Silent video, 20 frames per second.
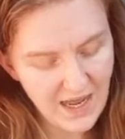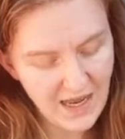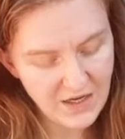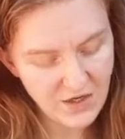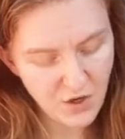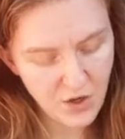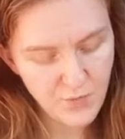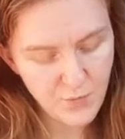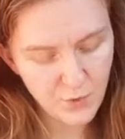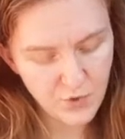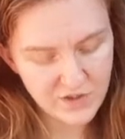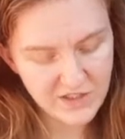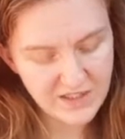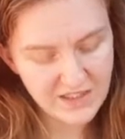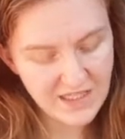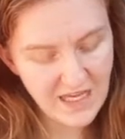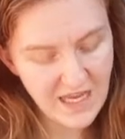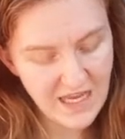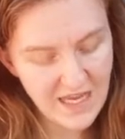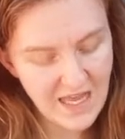had no more to
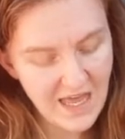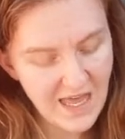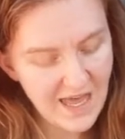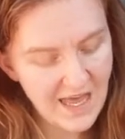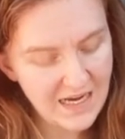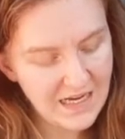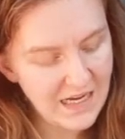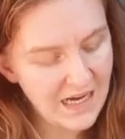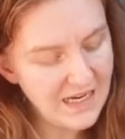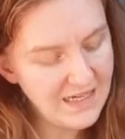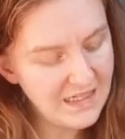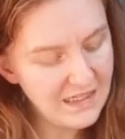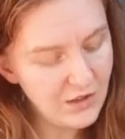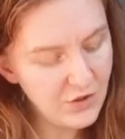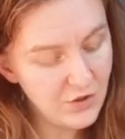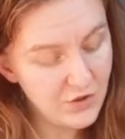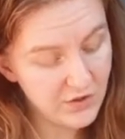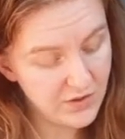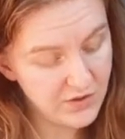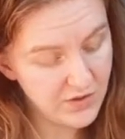say, and Lady
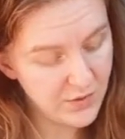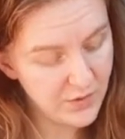Lucas,